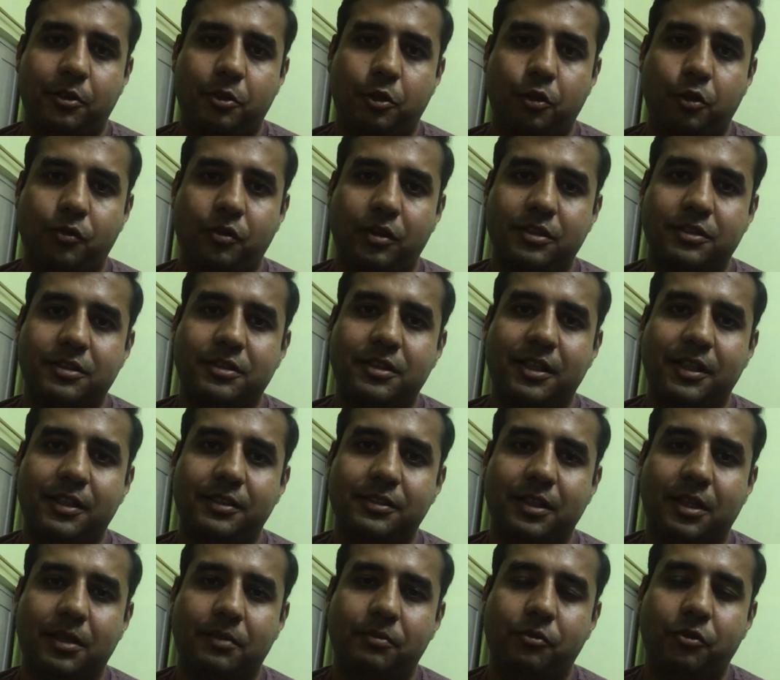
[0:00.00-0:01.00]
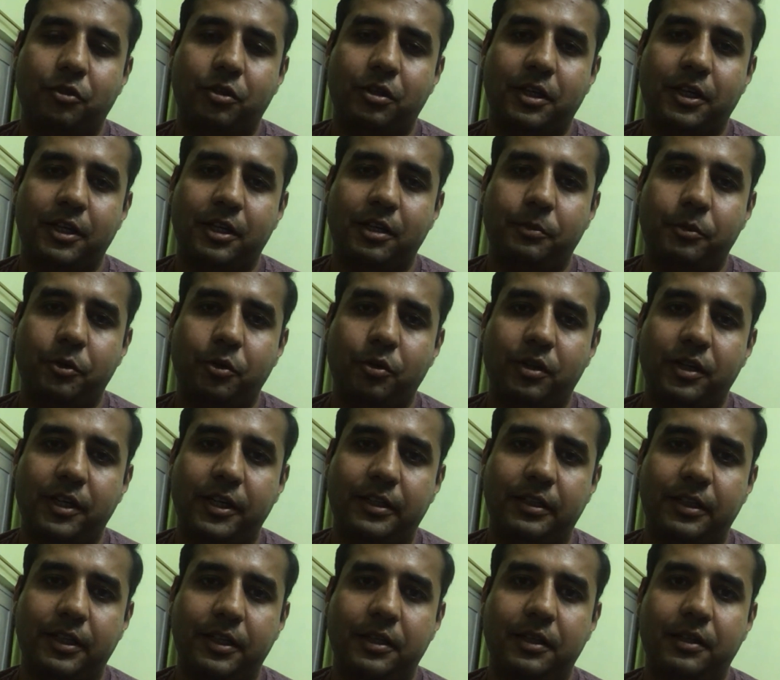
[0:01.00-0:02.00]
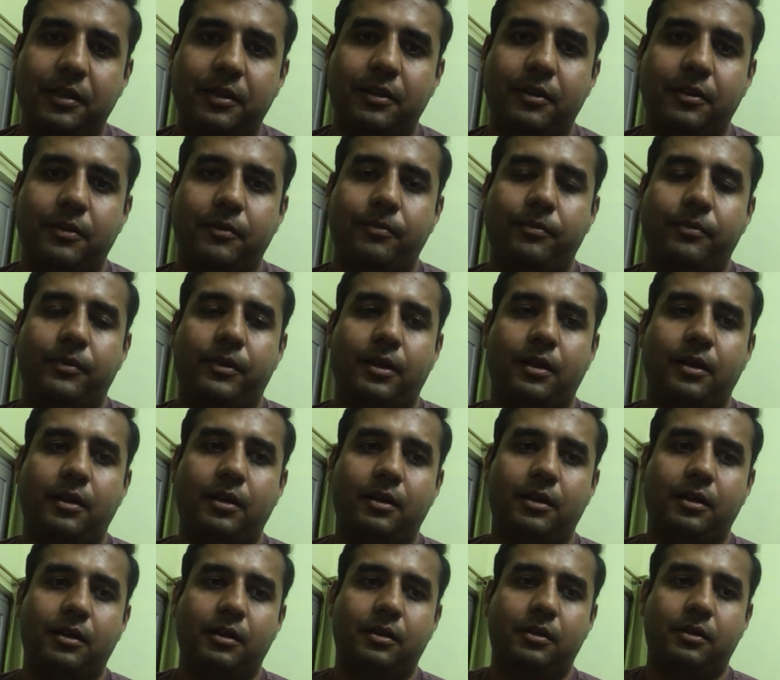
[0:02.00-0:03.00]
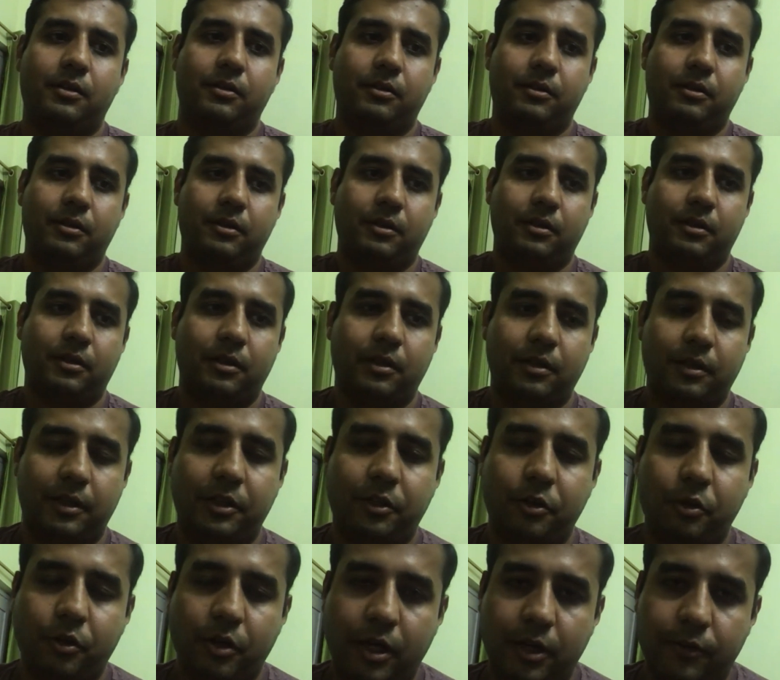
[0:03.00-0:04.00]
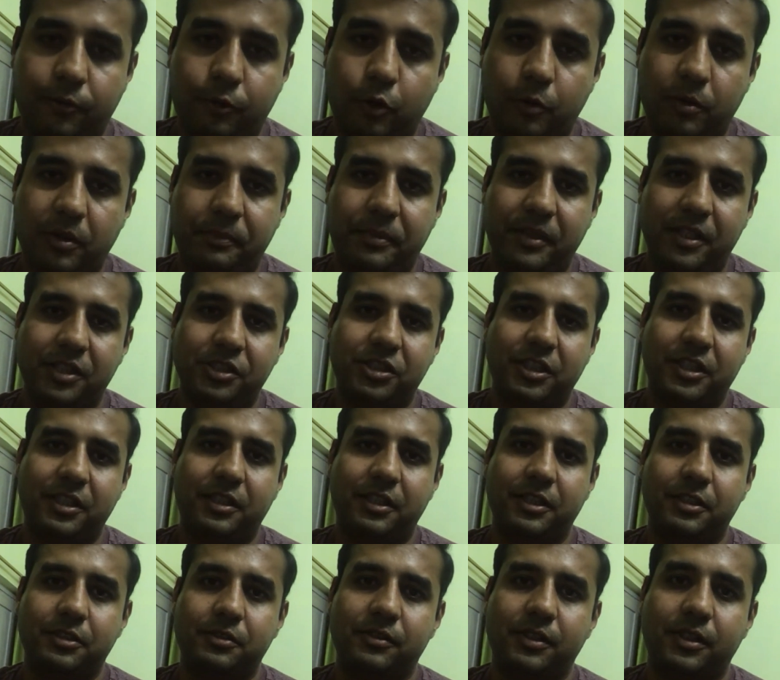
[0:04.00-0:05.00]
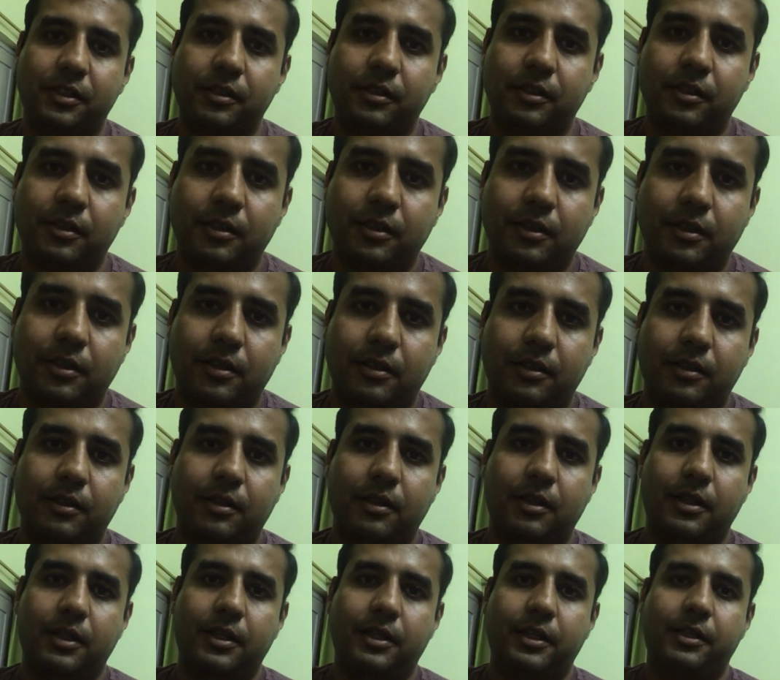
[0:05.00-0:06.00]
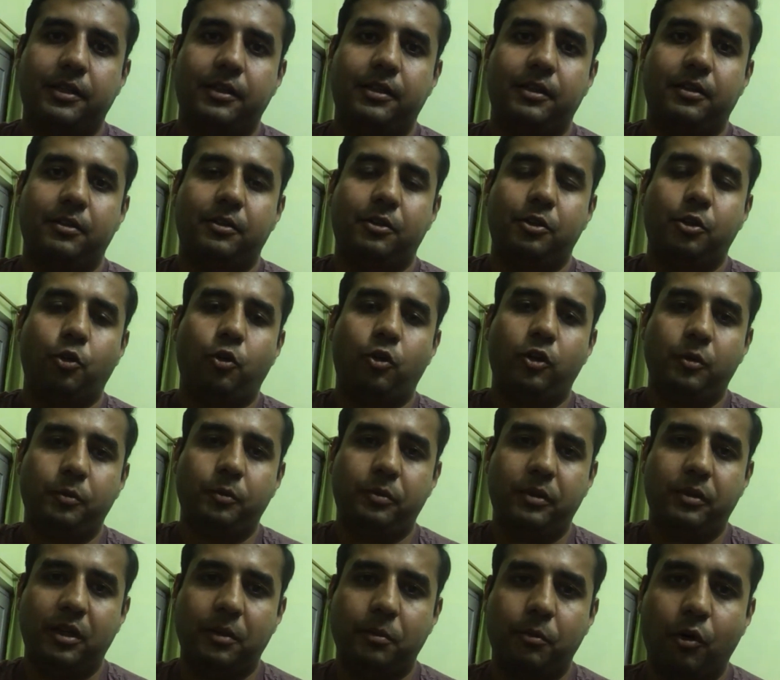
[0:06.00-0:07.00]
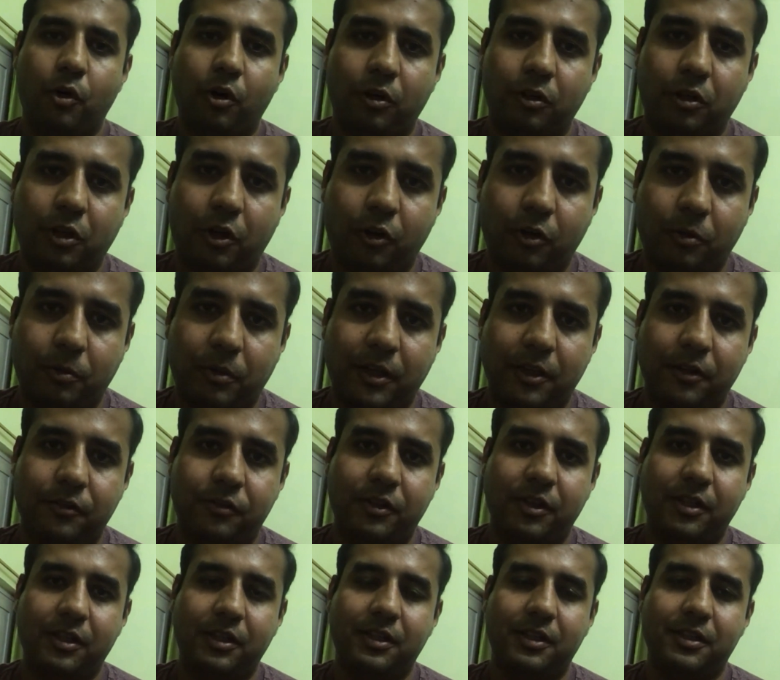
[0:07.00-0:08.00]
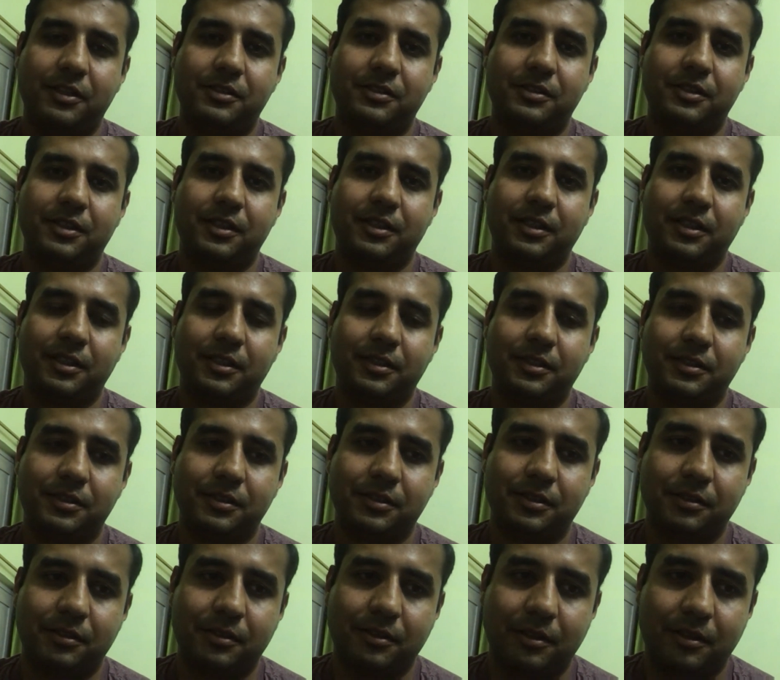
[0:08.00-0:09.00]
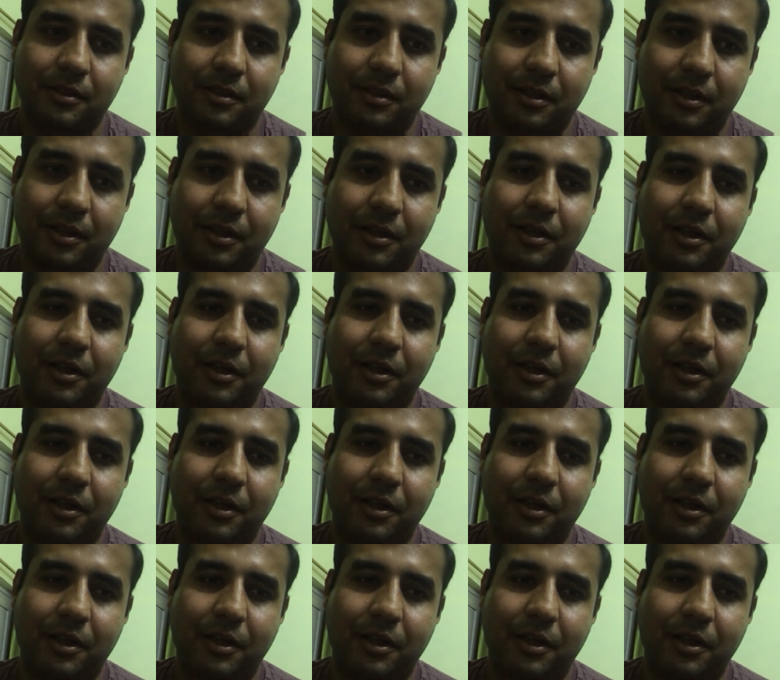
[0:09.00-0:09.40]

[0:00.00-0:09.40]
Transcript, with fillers: towards the exam would help you greatly. Uh, and you have to be patient as well and don't be bogged down by failures as uh,